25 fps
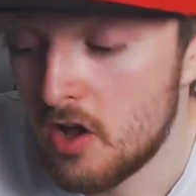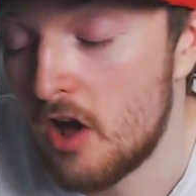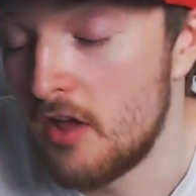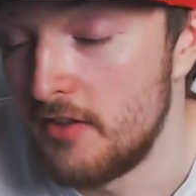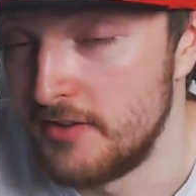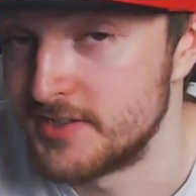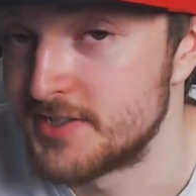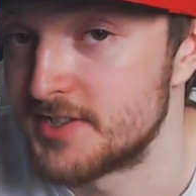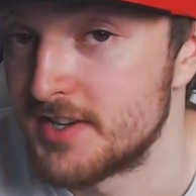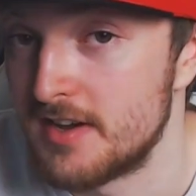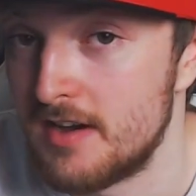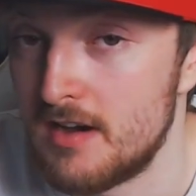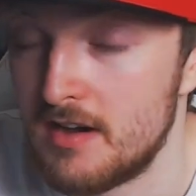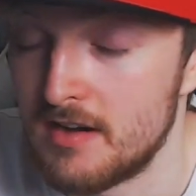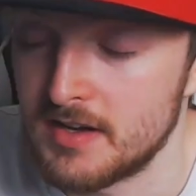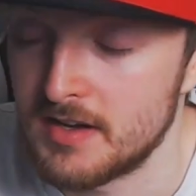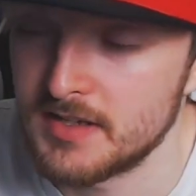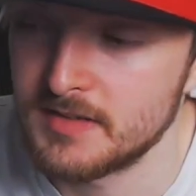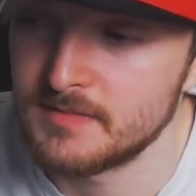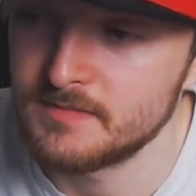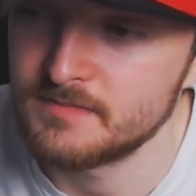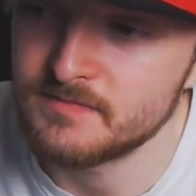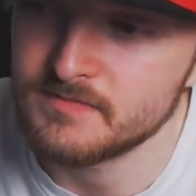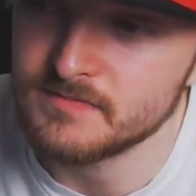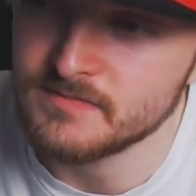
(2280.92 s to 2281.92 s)
this arc,
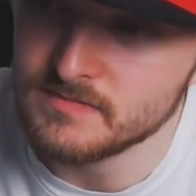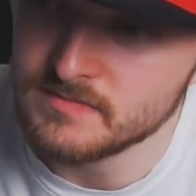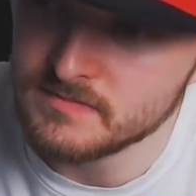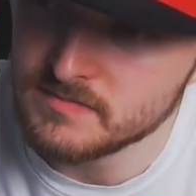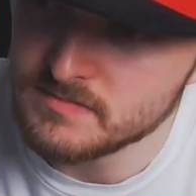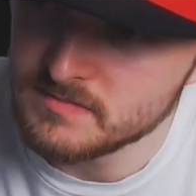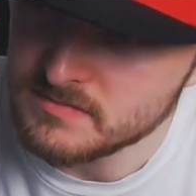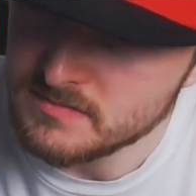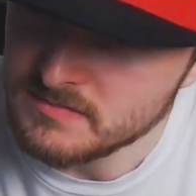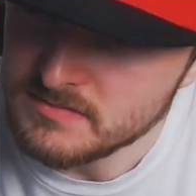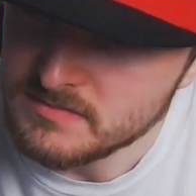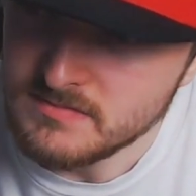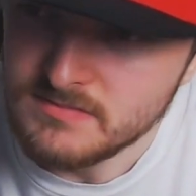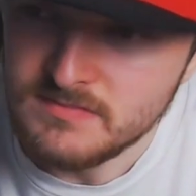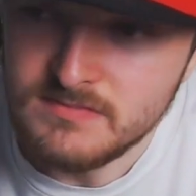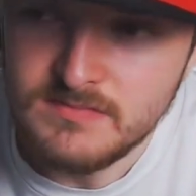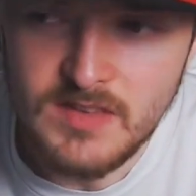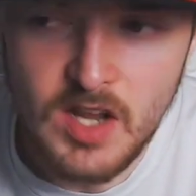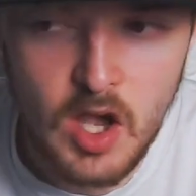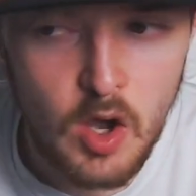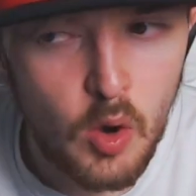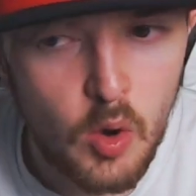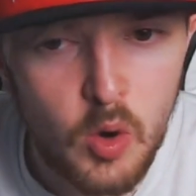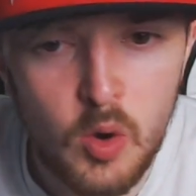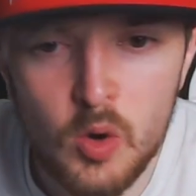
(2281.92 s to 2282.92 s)

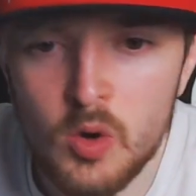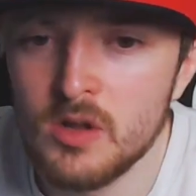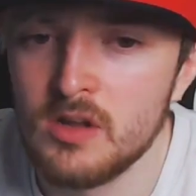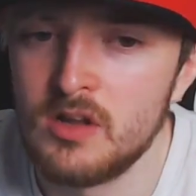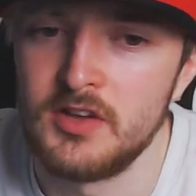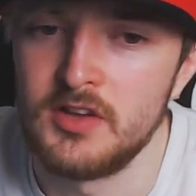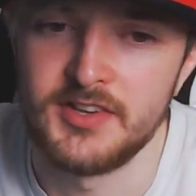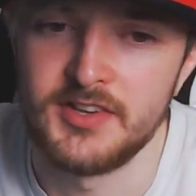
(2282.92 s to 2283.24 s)
a whole lot to